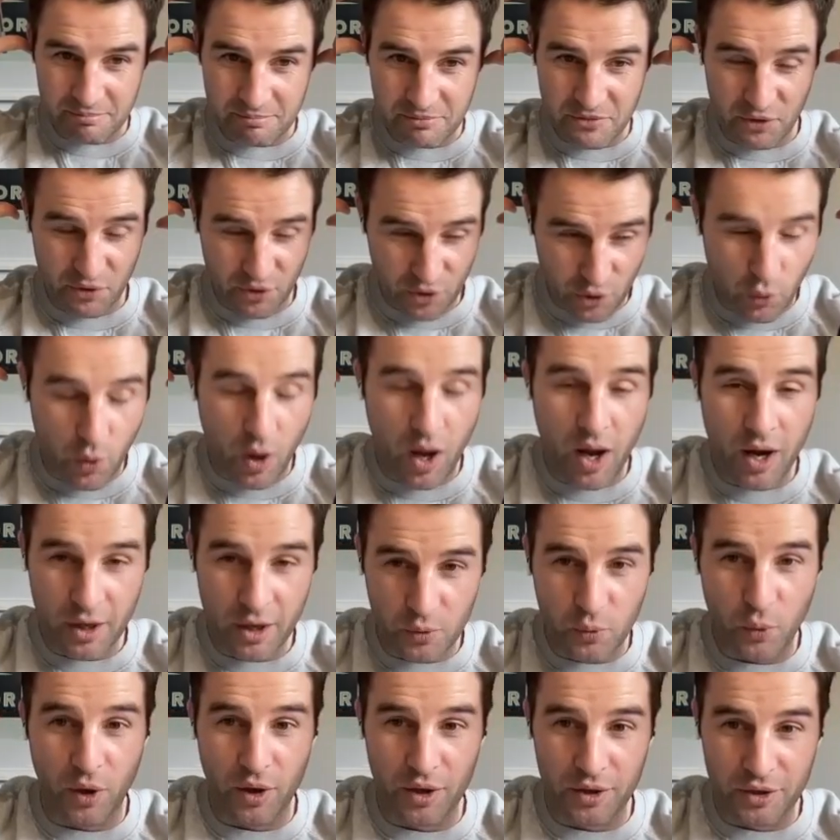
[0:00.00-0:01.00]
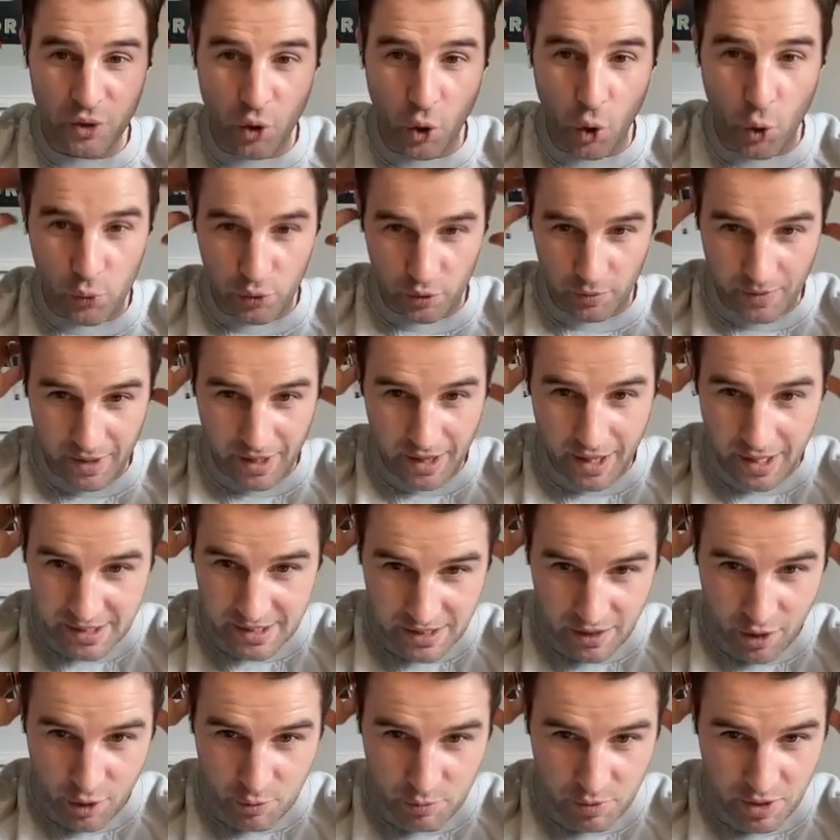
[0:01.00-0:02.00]
The required word corporate, mate. That's
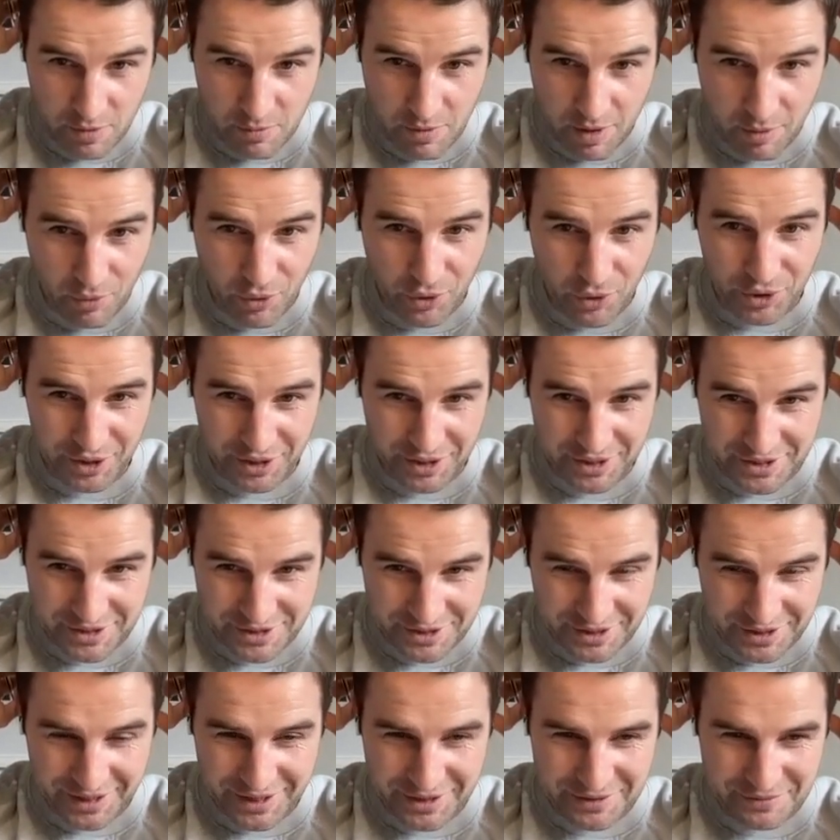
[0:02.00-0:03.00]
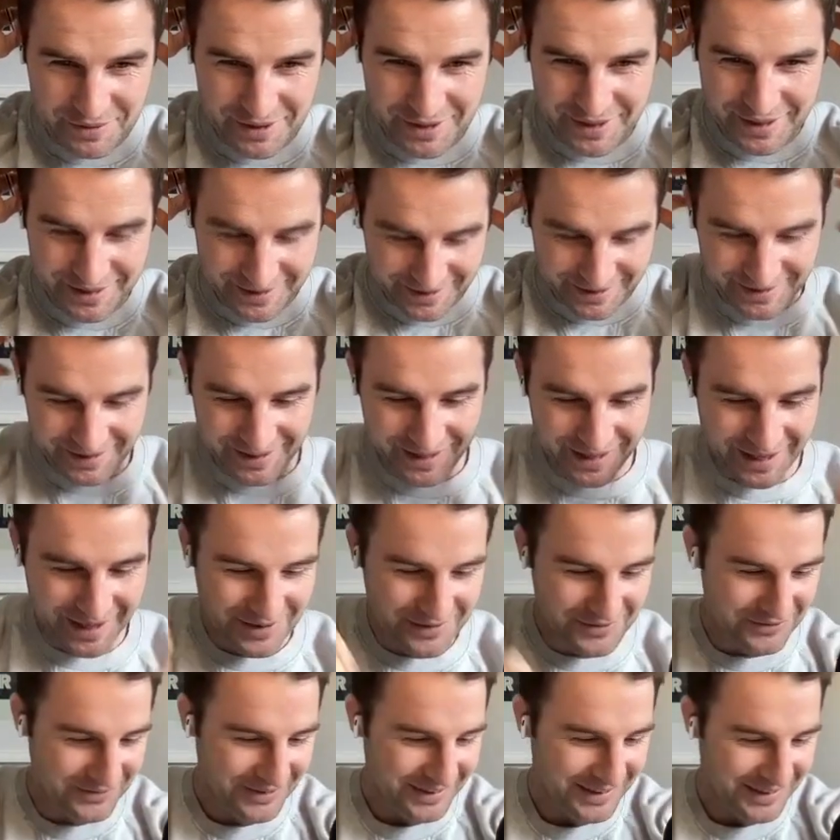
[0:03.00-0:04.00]
how I pay my mortgage at the minute.
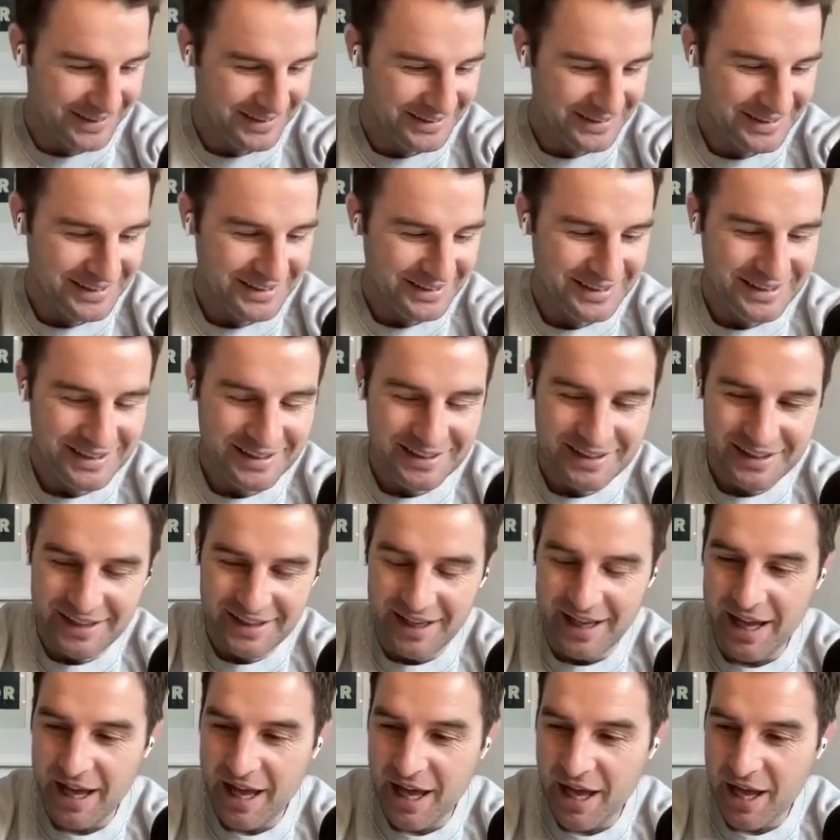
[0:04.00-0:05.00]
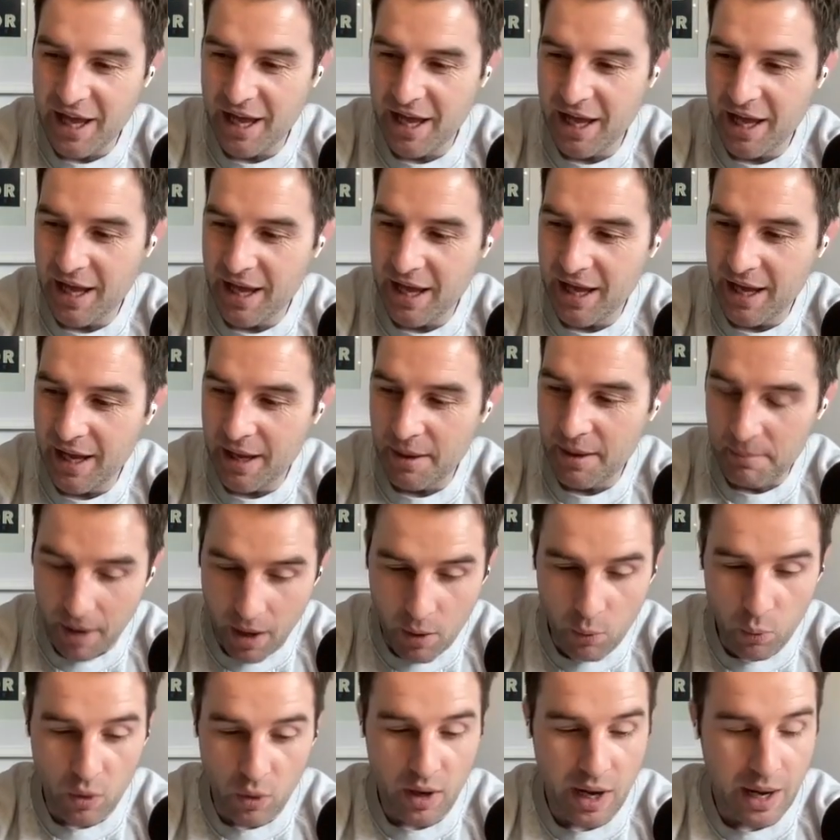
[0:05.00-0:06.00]
Um, uh, I,
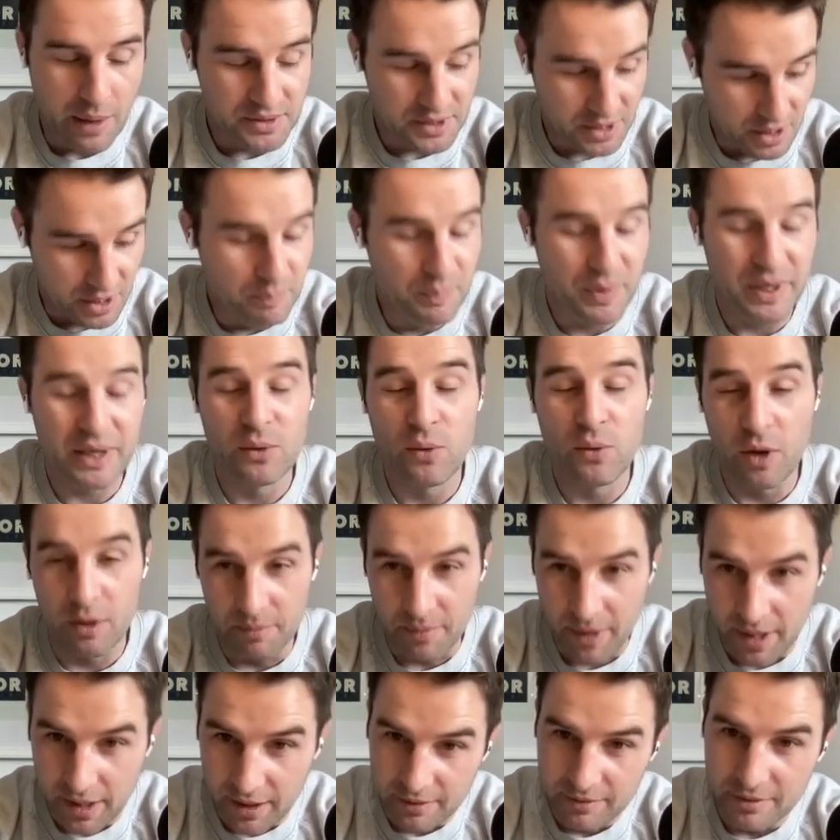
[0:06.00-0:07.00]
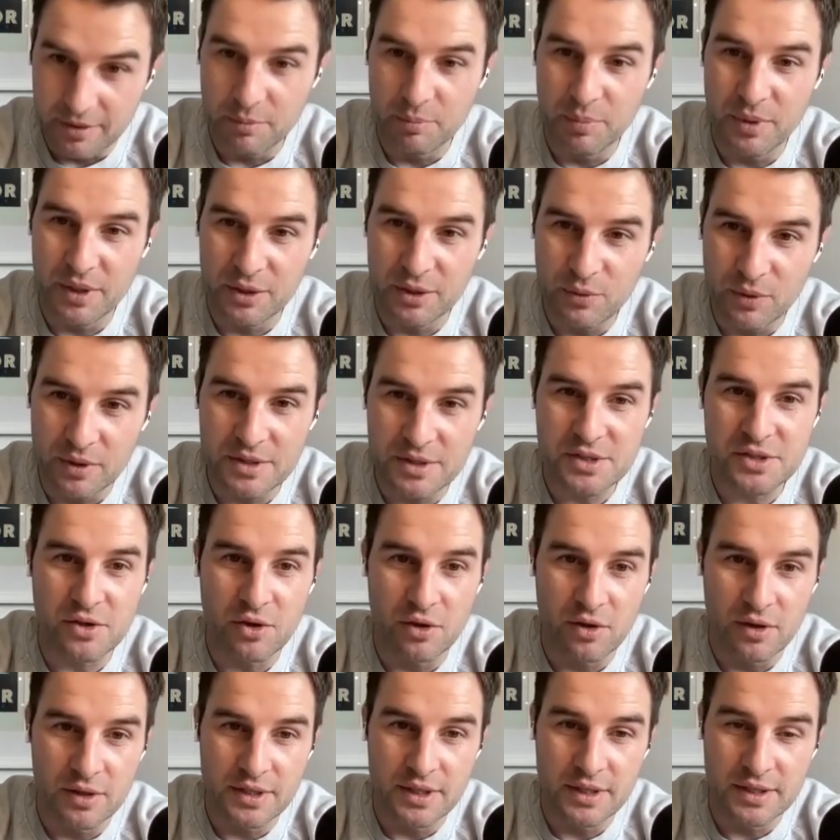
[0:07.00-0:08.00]
I was at the big one, mate. The big one,
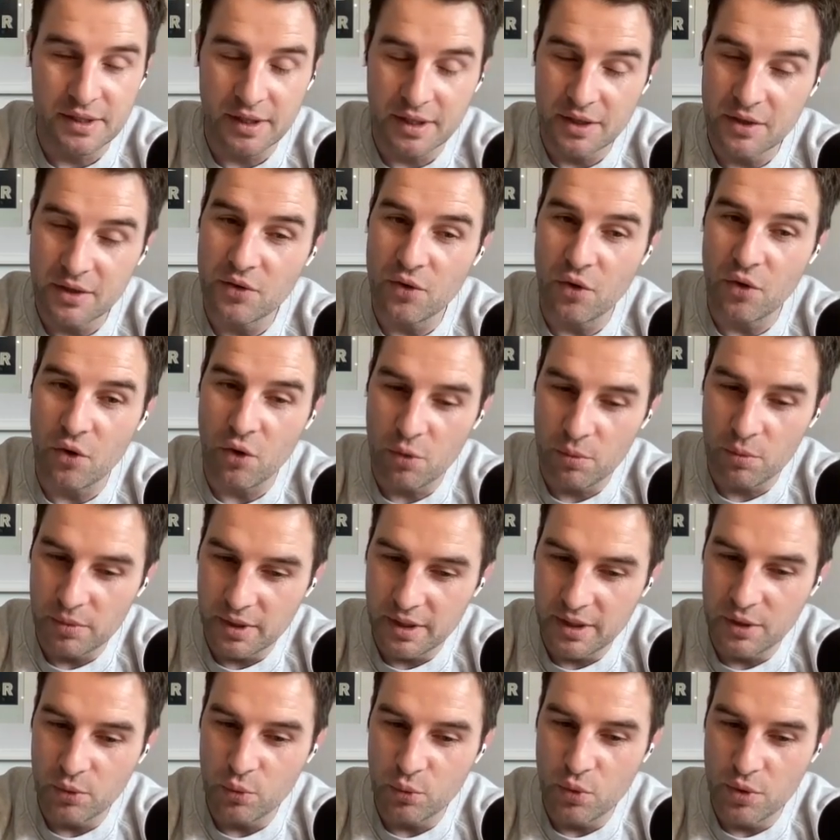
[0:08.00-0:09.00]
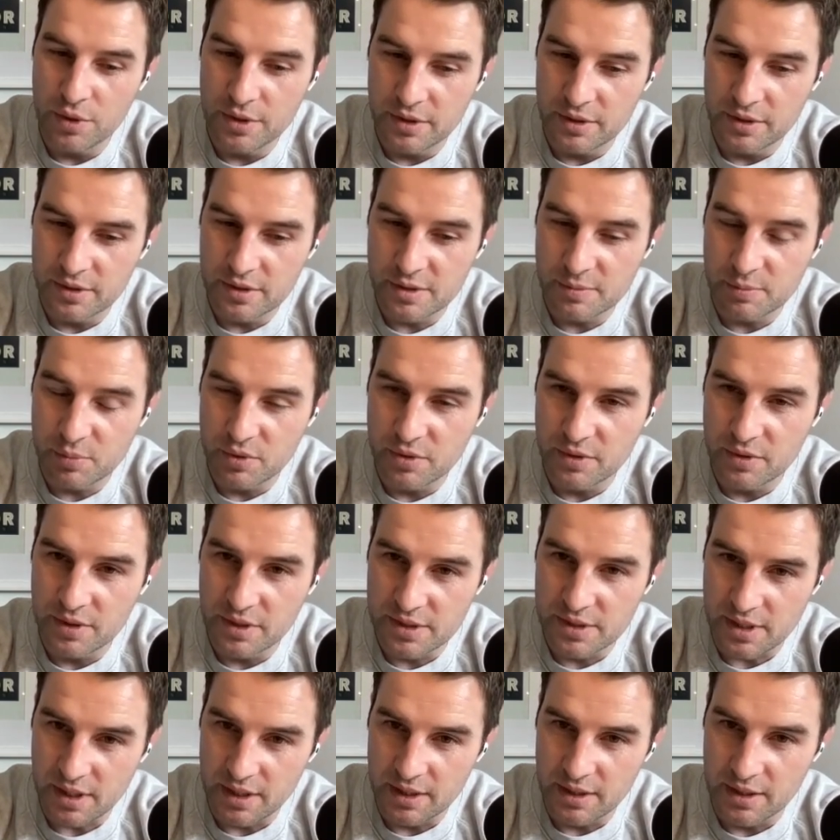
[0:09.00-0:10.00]
Scotland, Italy. Normally the wooden spoon
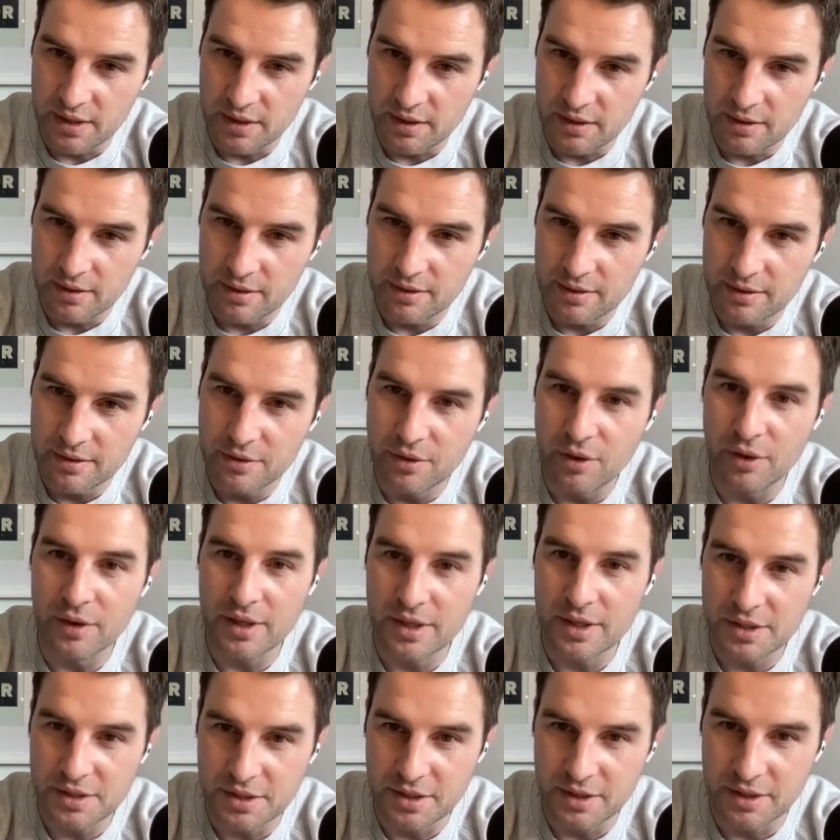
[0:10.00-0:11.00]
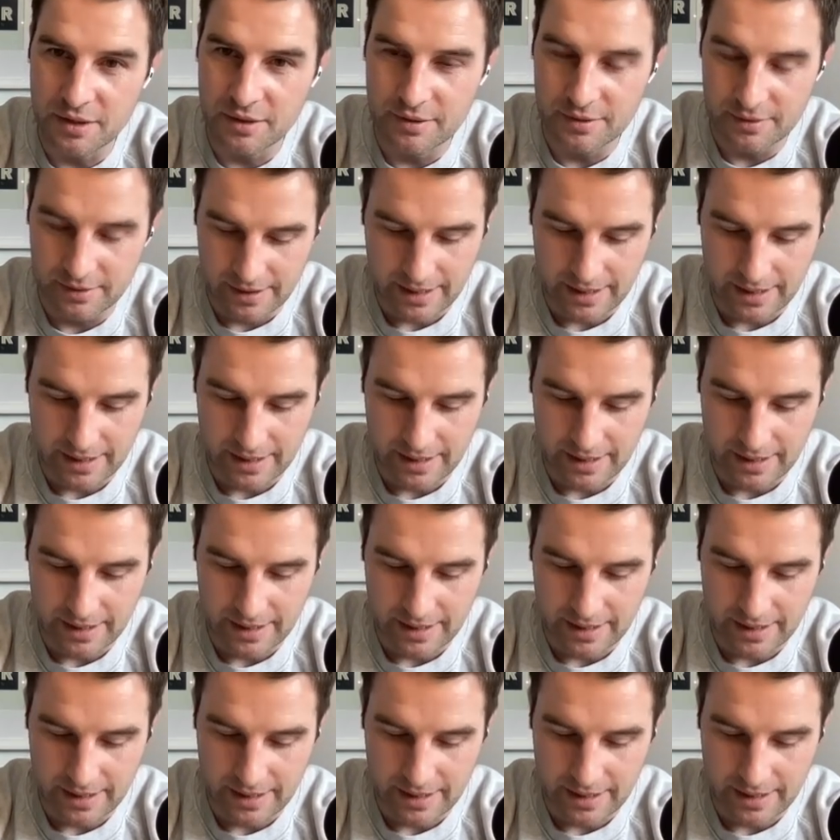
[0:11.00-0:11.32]
decider, not this year.